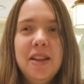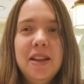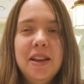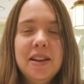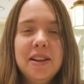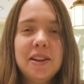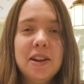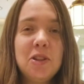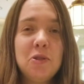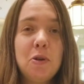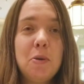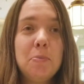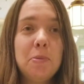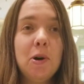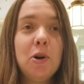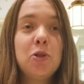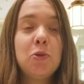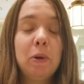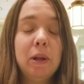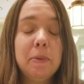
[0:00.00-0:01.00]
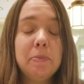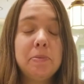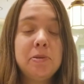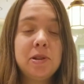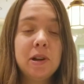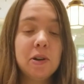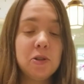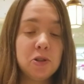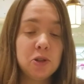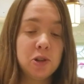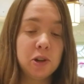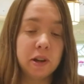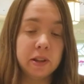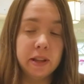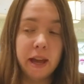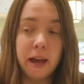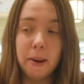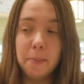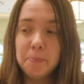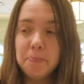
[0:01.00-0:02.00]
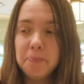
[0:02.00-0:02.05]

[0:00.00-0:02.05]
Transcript: uh, we both went upstairs and took a nap.